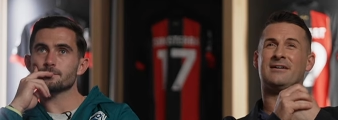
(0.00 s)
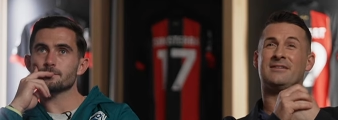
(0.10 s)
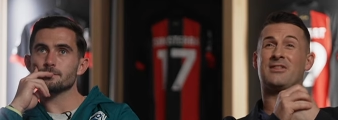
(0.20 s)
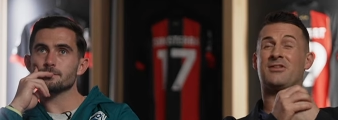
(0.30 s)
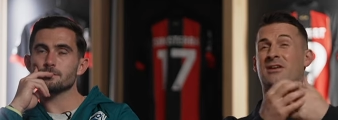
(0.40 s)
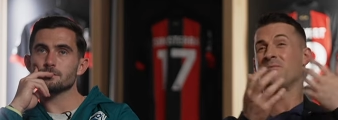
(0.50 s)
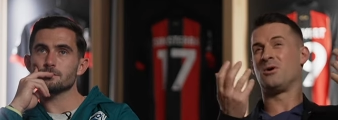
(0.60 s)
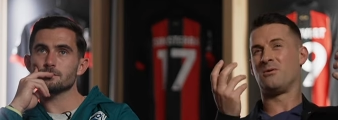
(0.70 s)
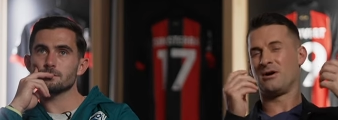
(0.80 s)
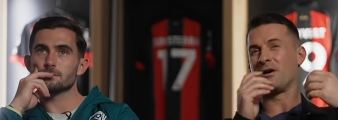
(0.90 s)
Speaker 1: And they're
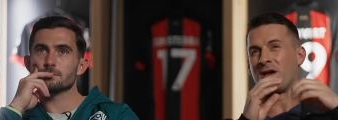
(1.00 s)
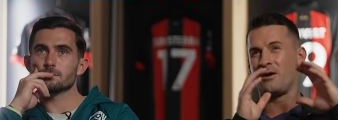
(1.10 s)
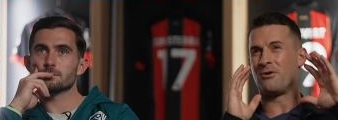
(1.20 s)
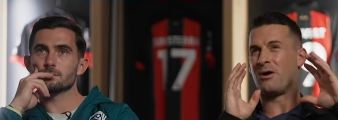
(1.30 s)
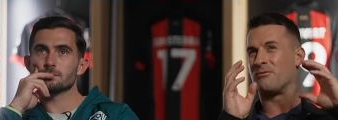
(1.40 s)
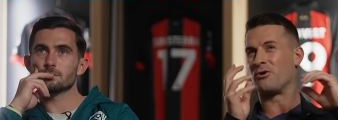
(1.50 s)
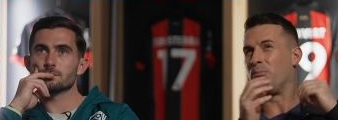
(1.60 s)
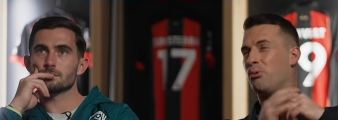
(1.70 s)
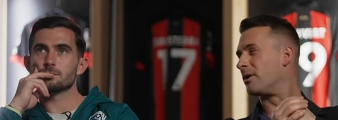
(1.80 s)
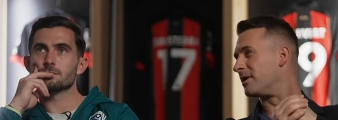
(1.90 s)
thinking, well, okay, right, we've
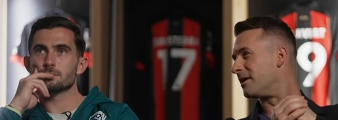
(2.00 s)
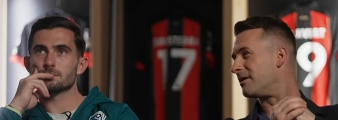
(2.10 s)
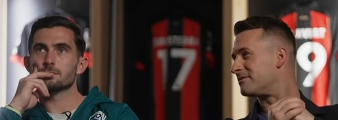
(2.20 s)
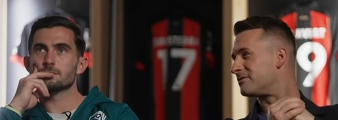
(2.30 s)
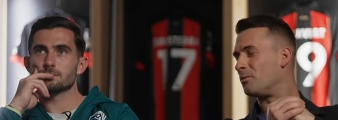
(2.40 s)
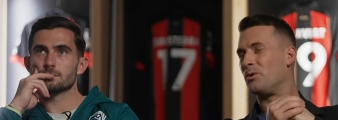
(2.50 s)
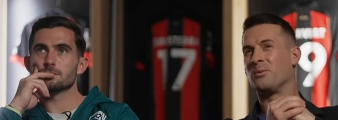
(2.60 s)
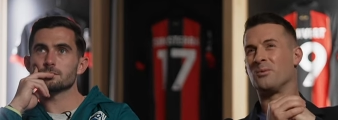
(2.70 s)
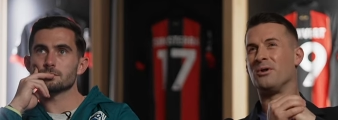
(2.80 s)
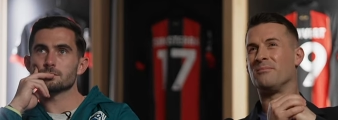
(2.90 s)
got a point here. It's not
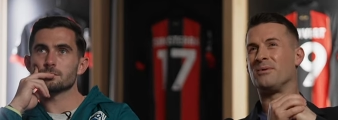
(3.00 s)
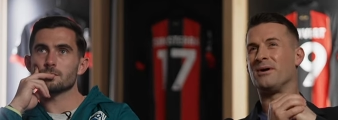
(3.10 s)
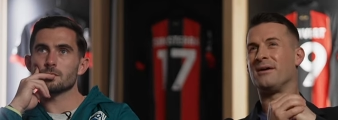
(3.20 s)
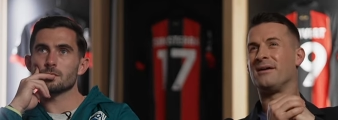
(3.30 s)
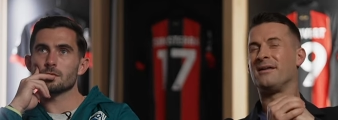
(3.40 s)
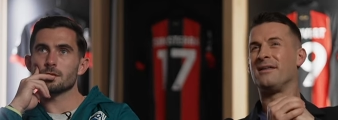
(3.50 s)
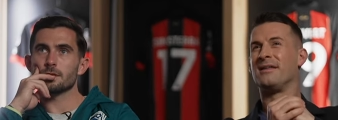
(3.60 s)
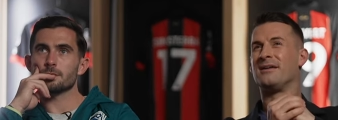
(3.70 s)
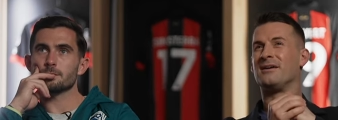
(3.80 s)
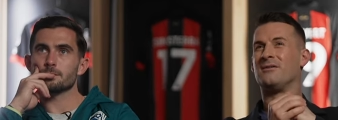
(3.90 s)
what we want, but
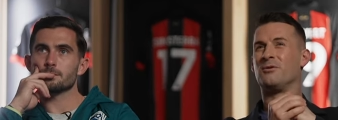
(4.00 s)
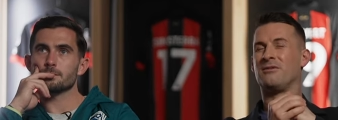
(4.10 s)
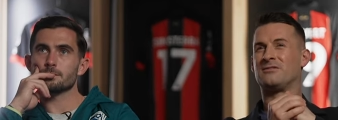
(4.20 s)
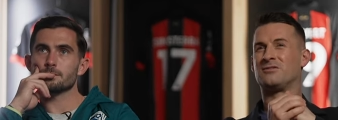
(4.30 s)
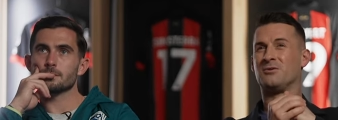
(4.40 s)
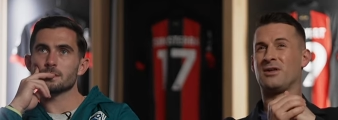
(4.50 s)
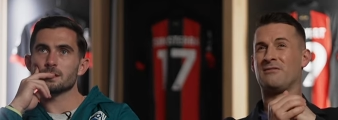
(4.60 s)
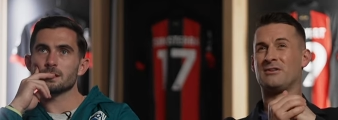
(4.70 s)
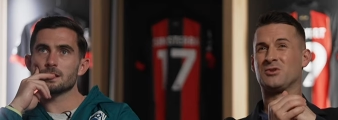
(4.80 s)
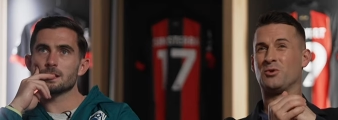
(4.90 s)
yeah. we've had two.
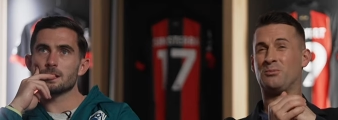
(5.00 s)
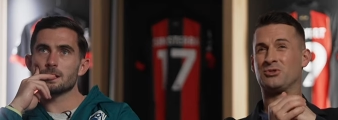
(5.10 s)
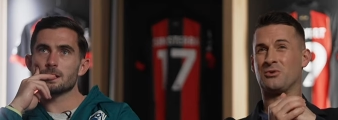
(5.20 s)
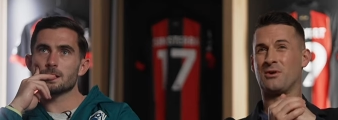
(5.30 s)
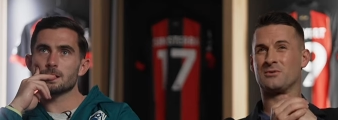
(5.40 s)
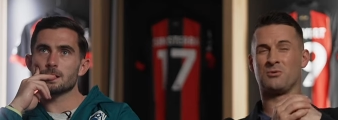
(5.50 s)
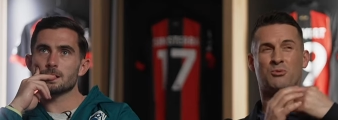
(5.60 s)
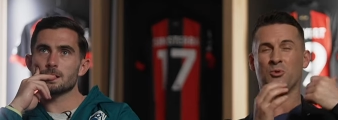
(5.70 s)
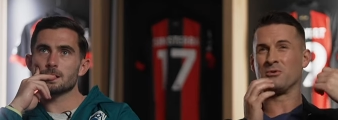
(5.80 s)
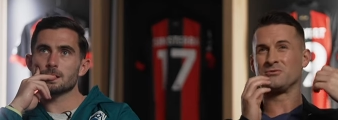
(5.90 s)
They've had two opportunities.
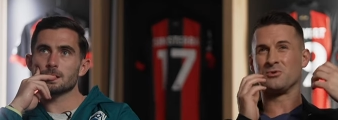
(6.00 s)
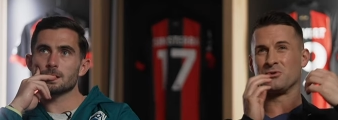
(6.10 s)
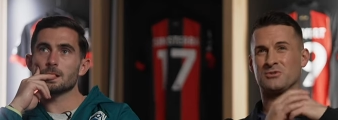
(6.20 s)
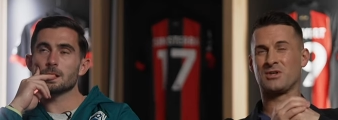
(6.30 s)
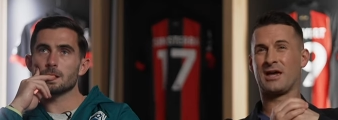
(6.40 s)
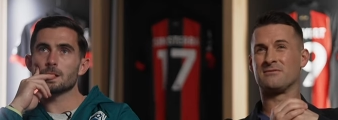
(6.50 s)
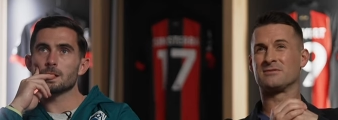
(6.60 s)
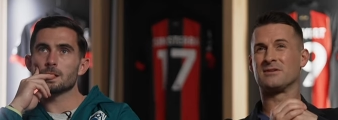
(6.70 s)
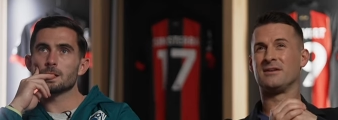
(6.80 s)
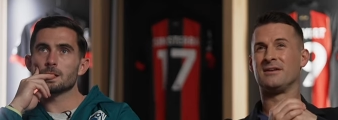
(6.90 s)
We pulled off two good
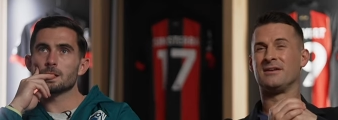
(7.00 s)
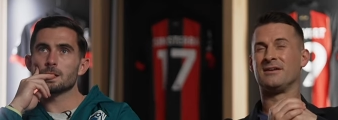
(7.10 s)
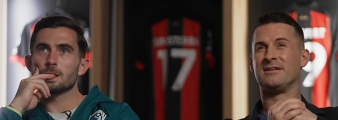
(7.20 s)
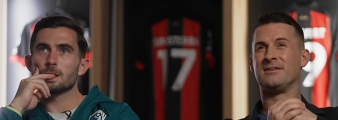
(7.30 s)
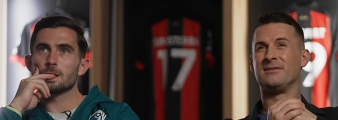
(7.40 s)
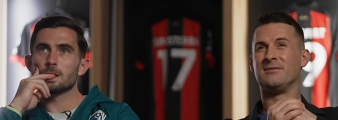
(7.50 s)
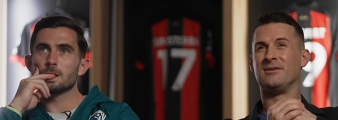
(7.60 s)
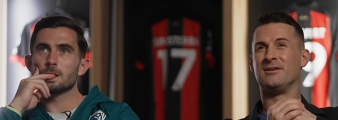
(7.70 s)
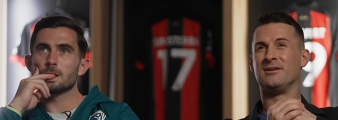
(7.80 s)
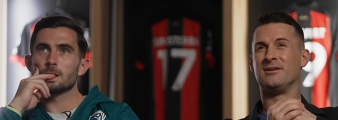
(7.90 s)
saves.
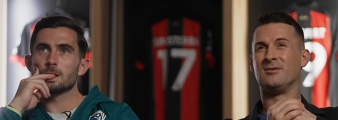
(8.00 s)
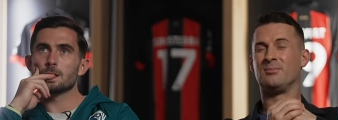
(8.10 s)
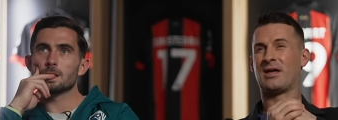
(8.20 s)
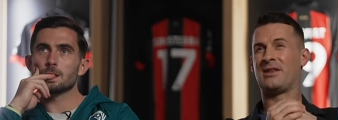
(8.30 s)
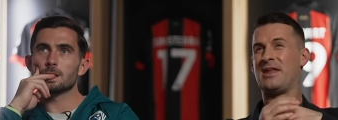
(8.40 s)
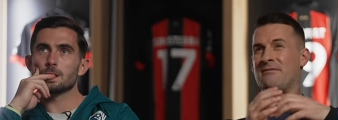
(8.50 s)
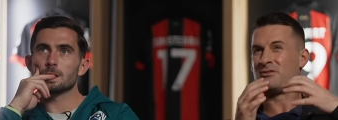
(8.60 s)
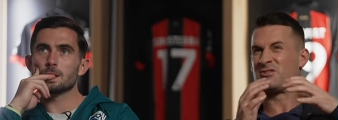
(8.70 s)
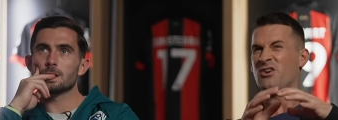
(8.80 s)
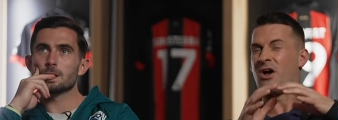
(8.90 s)
But that
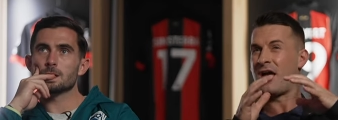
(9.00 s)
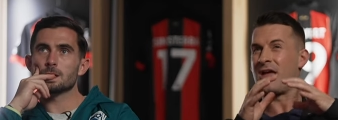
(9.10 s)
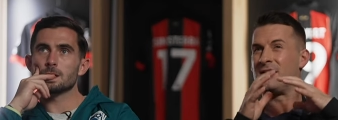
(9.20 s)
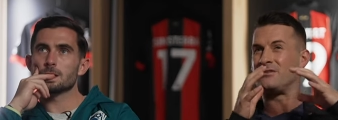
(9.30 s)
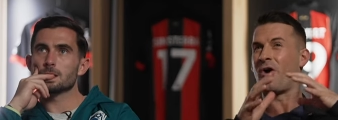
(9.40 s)
never say